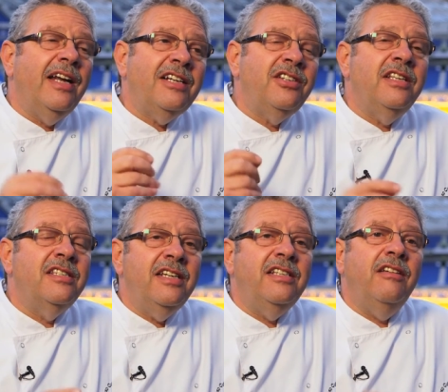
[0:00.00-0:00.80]
and actually the
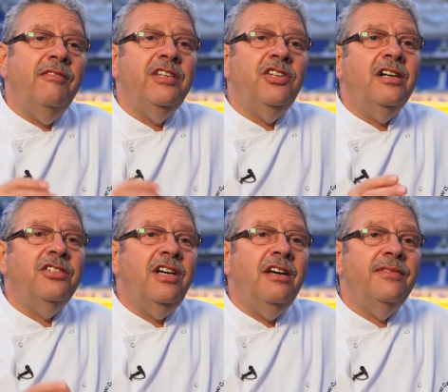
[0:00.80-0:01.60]
seasoning of these young
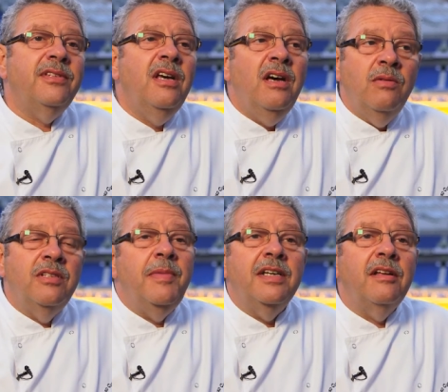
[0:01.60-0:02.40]
chefs
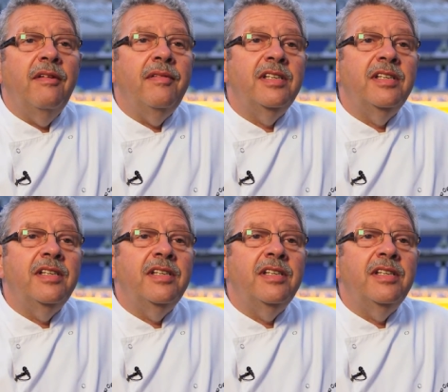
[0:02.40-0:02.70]
was the best I've ever